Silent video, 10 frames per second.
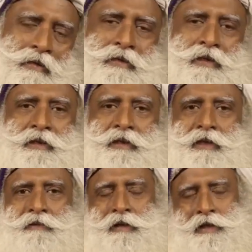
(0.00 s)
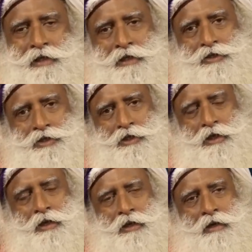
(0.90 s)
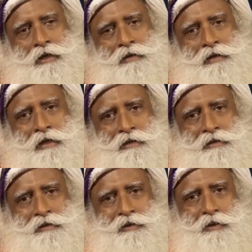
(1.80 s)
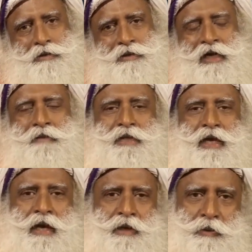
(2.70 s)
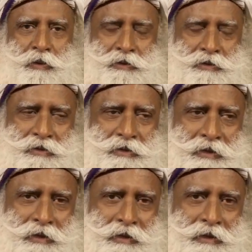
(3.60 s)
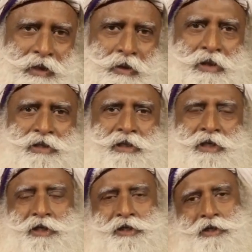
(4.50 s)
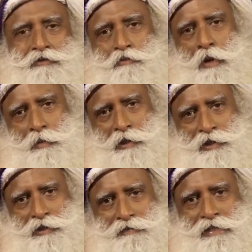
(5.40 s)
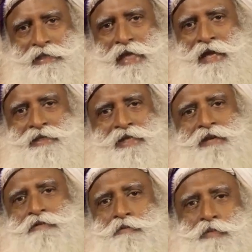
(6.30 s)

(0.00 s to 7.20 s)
See, the advantage that those times had was, the concentration of population has never